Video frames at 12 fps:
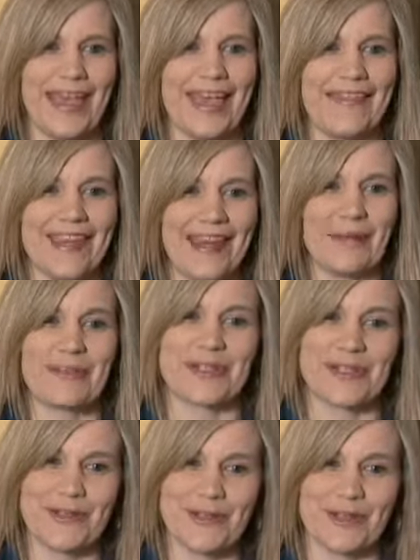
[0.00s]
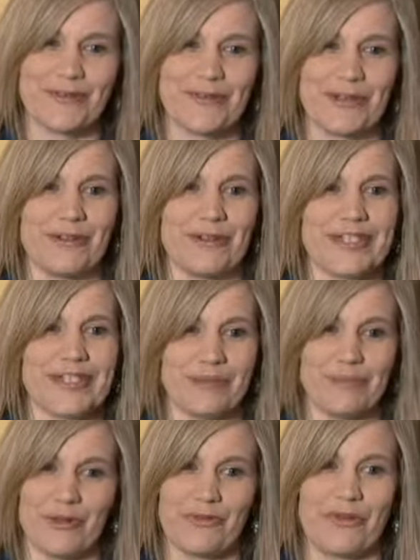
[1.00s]
And that opportunity for you is to
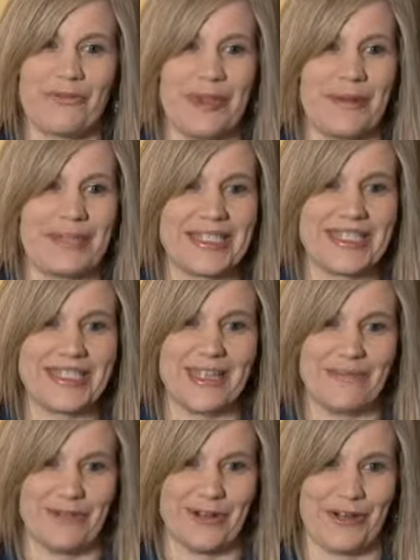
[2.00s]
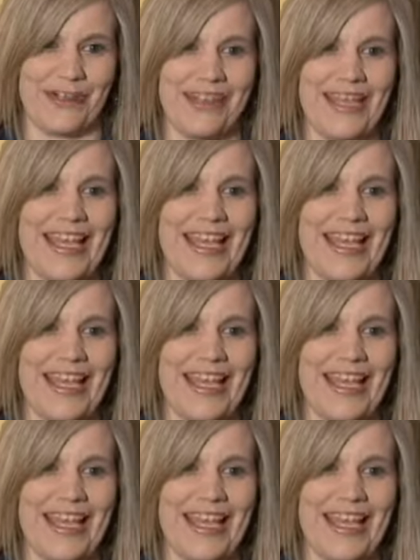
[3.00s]
move your family to Denver